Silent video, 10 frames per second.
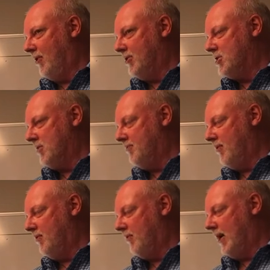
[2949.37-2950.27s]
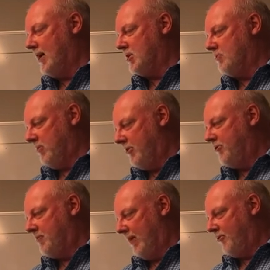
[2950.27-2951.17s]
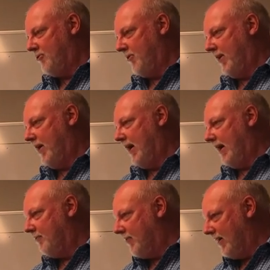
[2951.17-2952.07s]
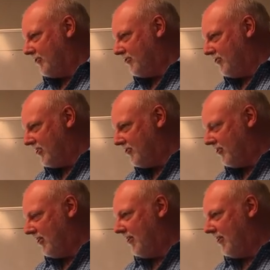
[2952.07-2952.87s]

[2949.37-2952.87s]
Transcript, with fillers: the Ostler fault last moved about three and a half thousand years mm-hmm.